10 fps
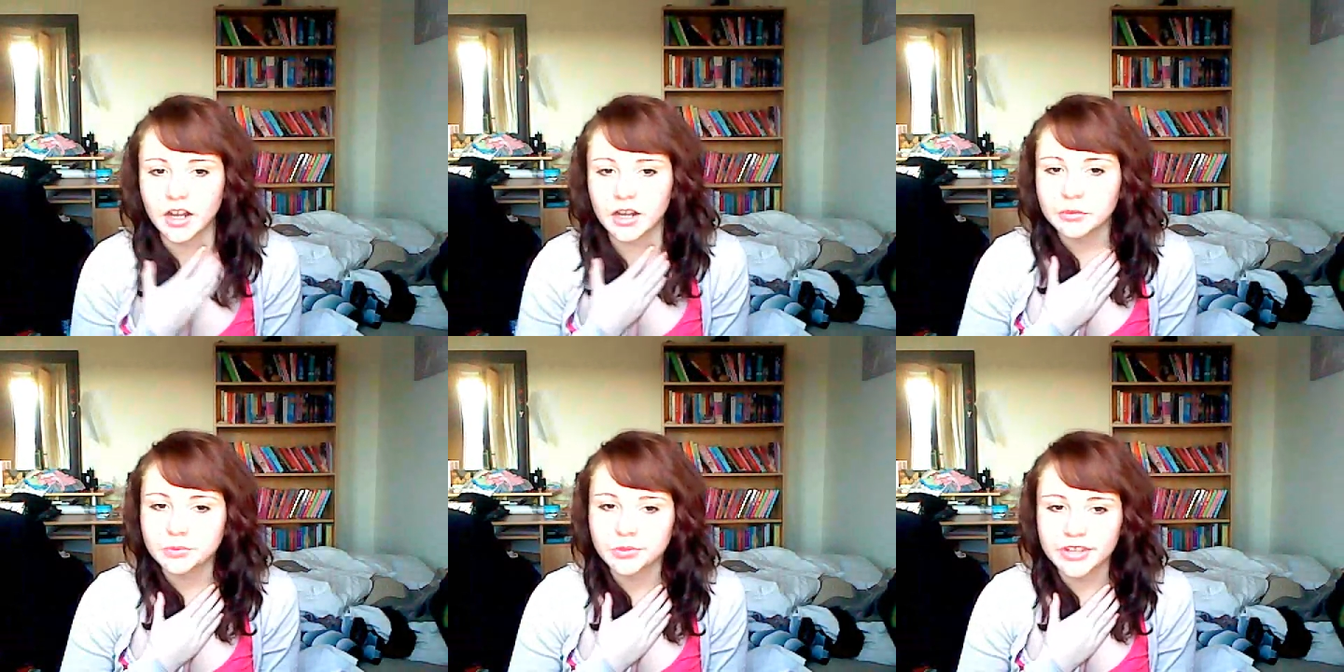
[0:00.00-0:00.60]
I
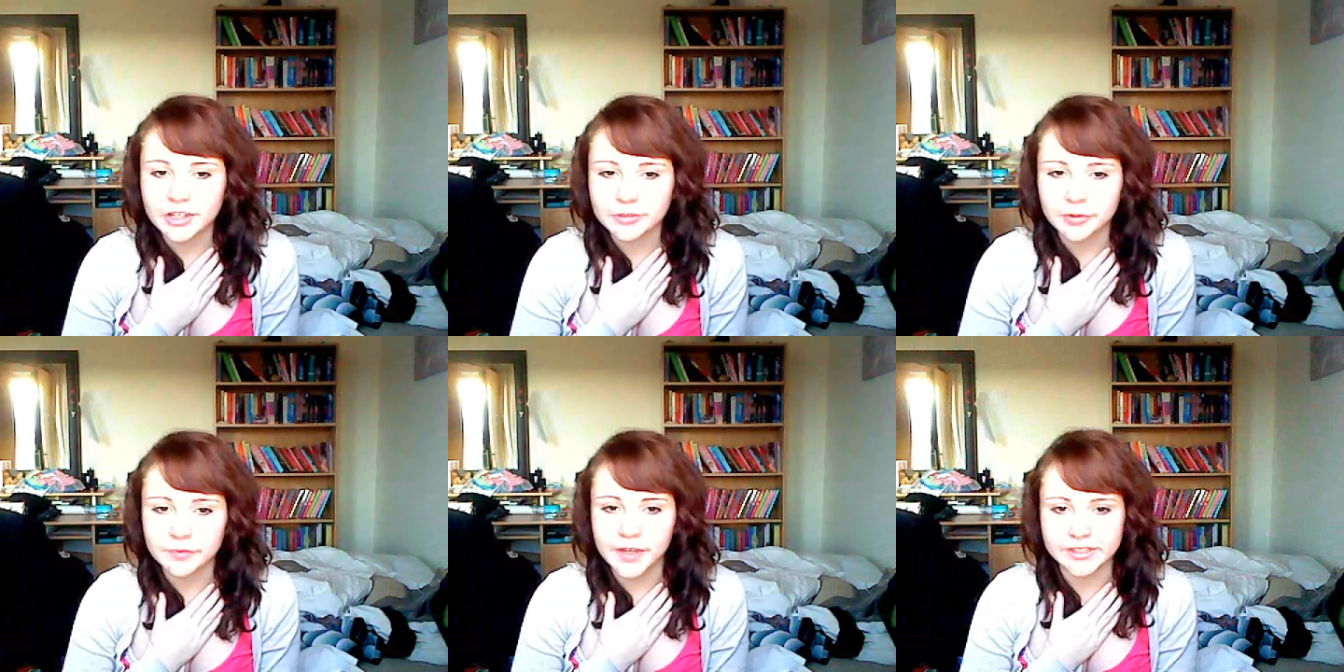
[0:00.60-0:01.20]
always want to
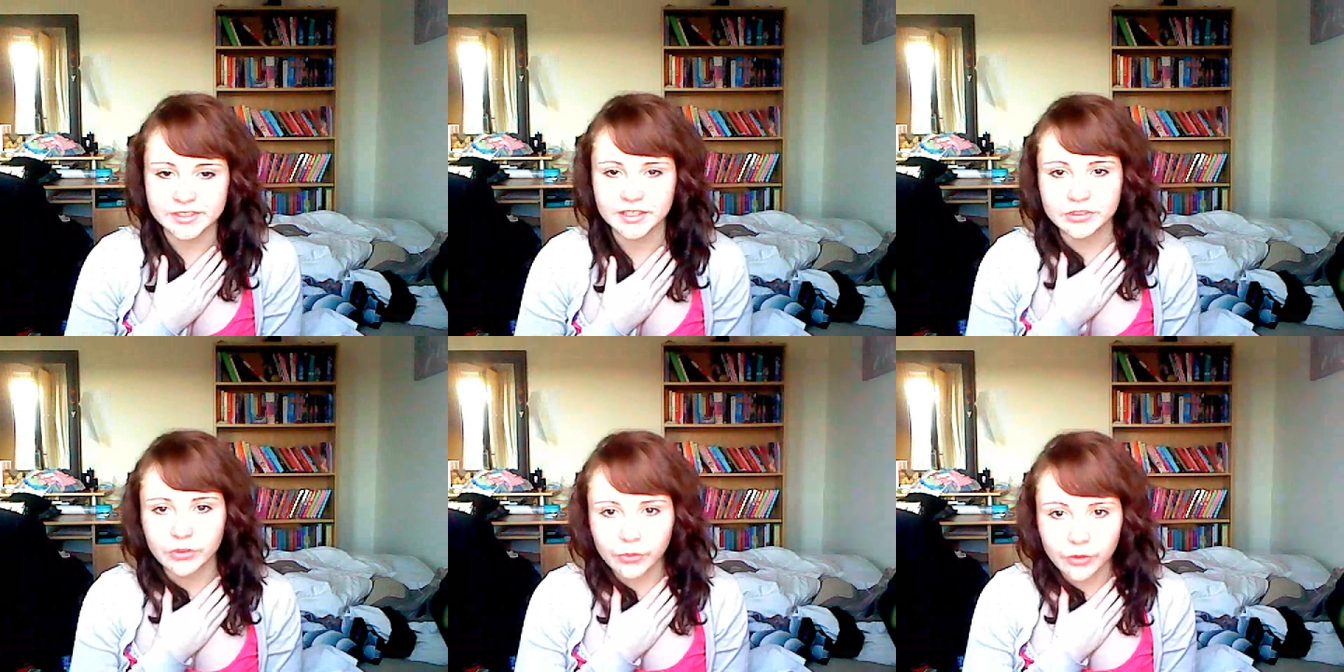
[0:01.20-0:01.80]
itch my face, and
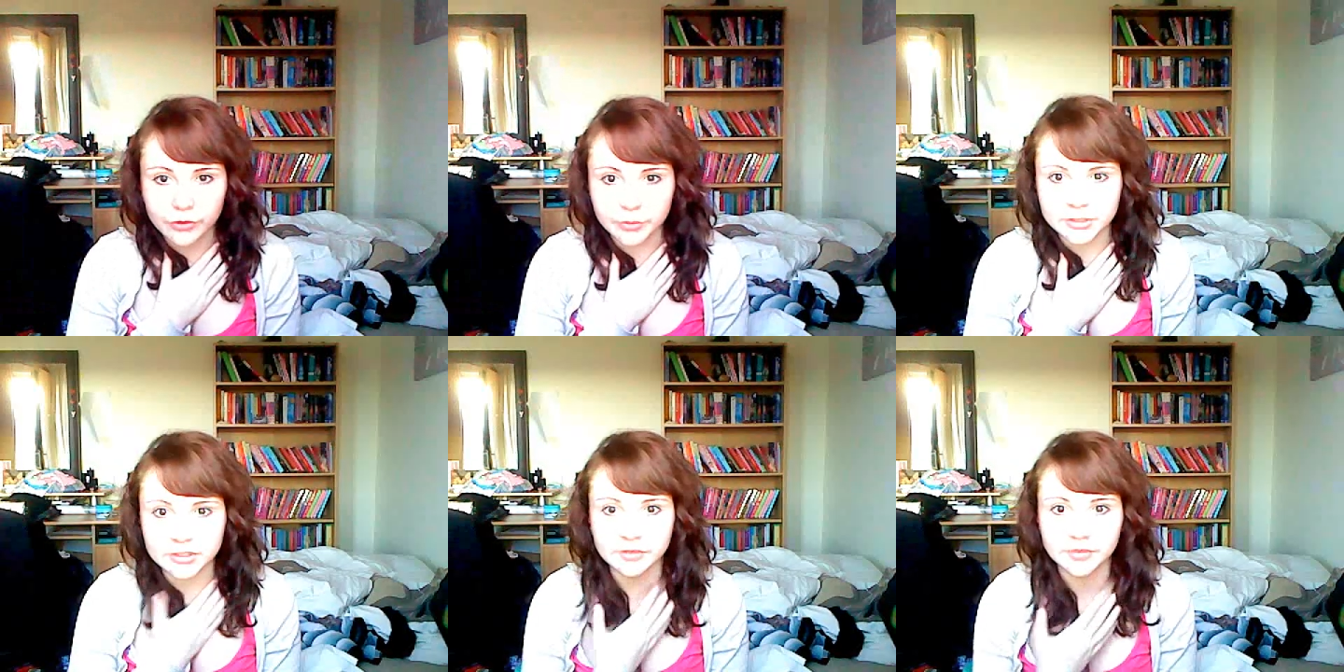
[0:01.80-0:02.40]
that's not good
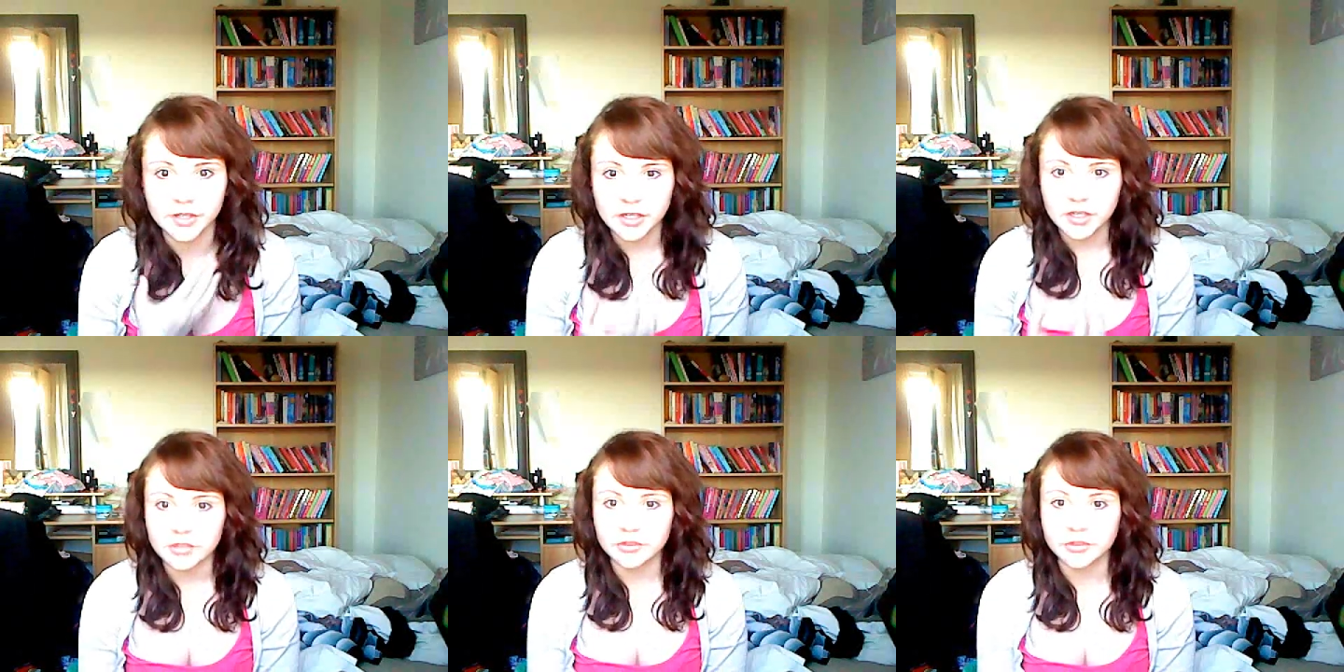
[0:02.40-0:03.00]
once you
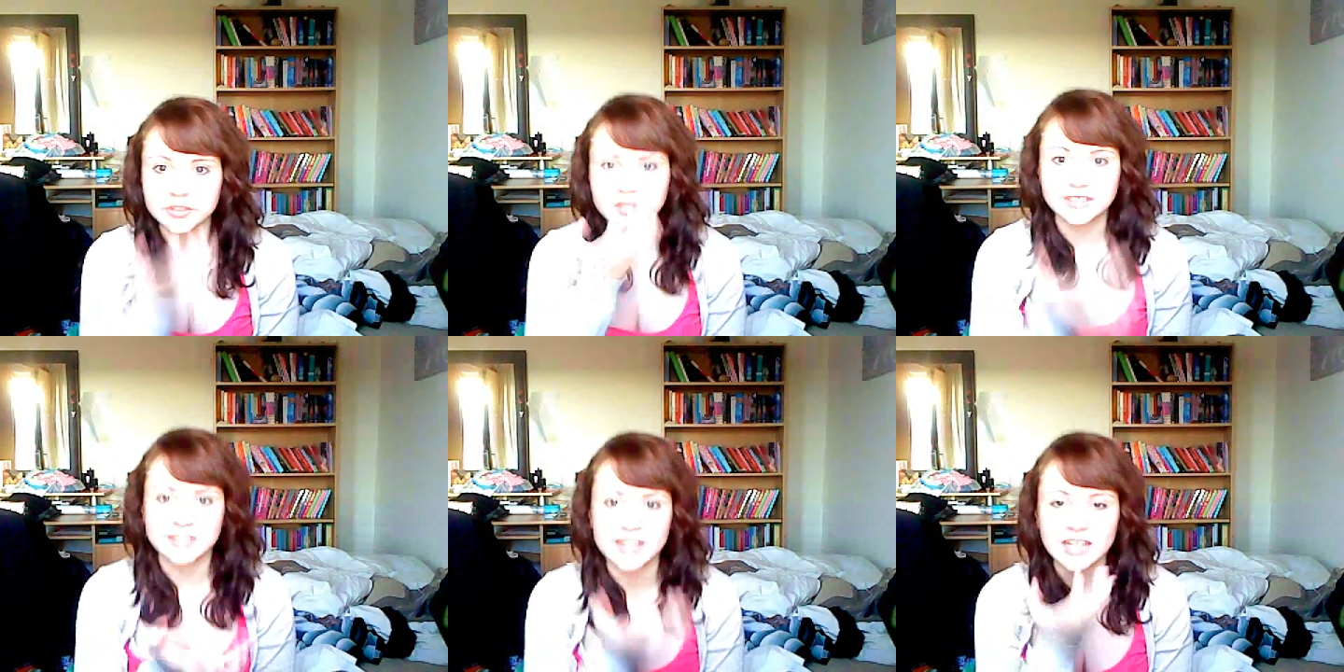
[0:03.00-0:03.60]
used
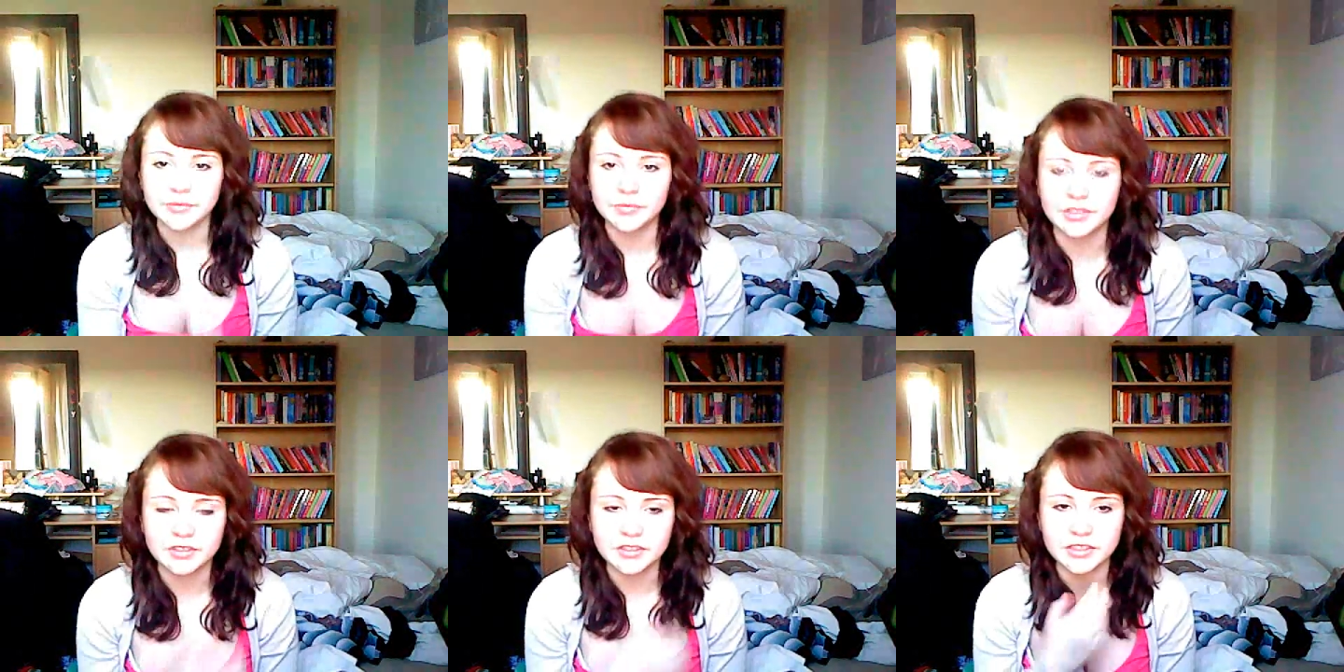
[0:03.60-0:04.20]
to steam
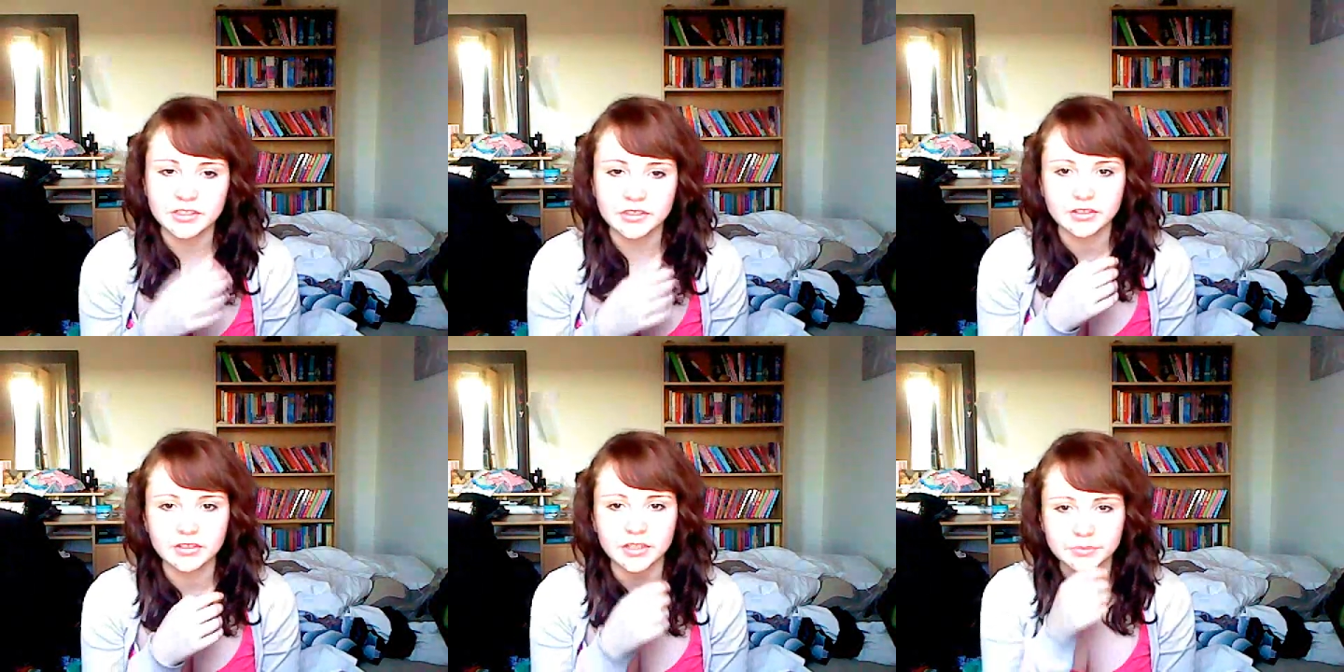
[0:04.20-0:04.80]
and
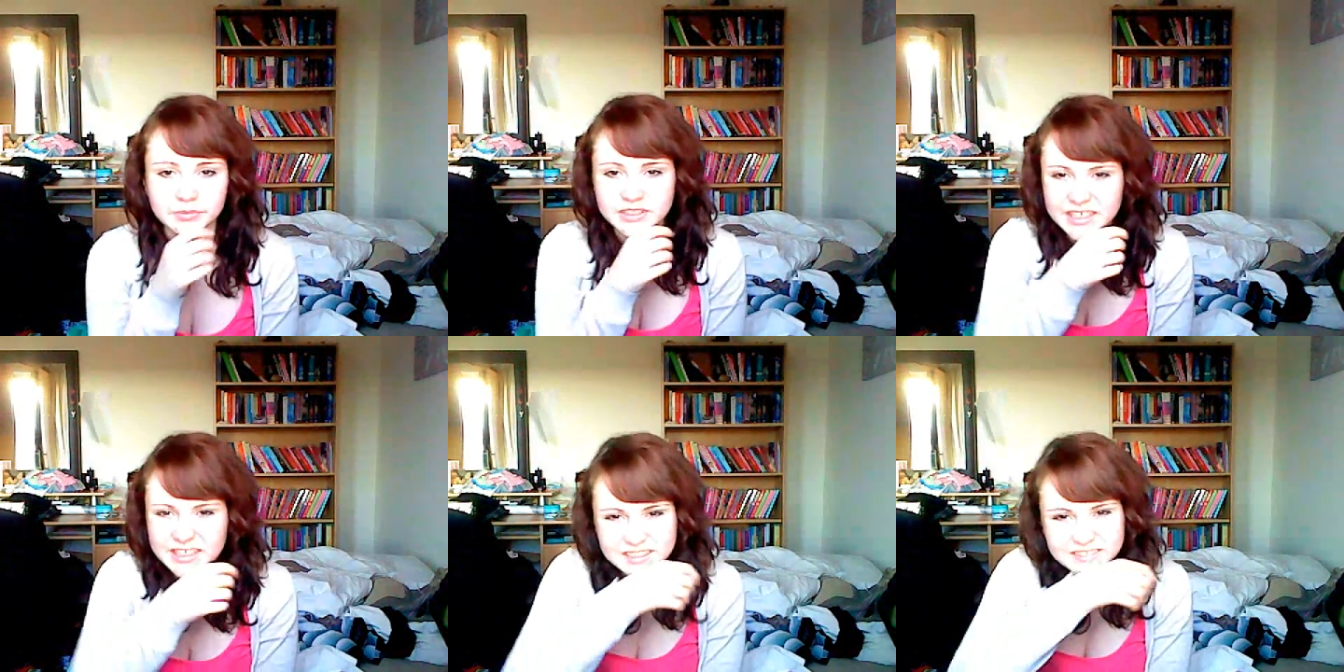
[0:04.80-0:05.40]
your
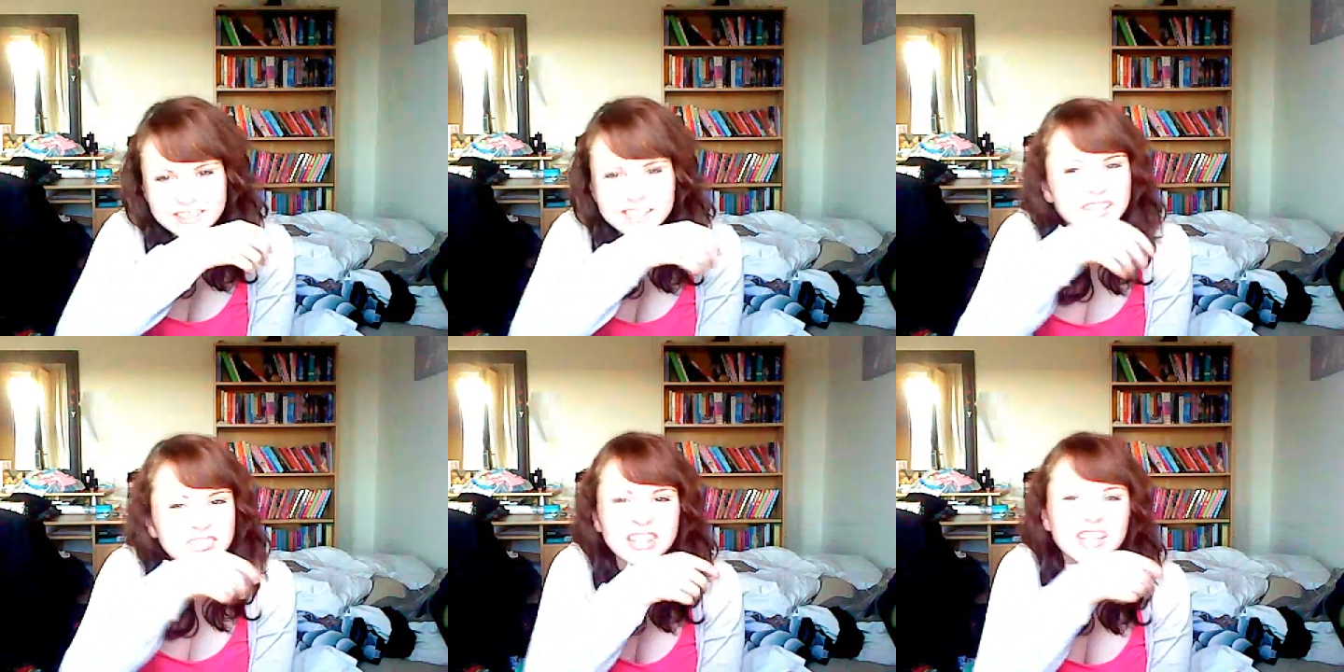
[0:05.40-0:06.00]
see, it's really
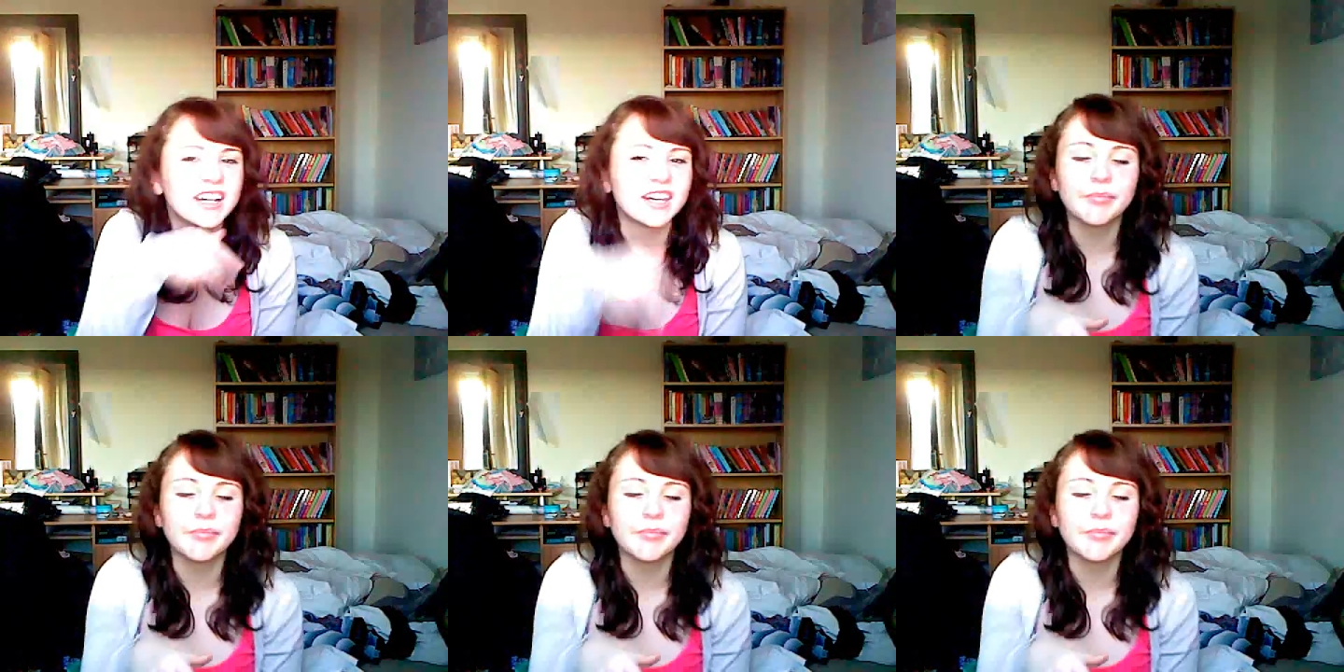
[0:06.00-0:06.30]
itchy.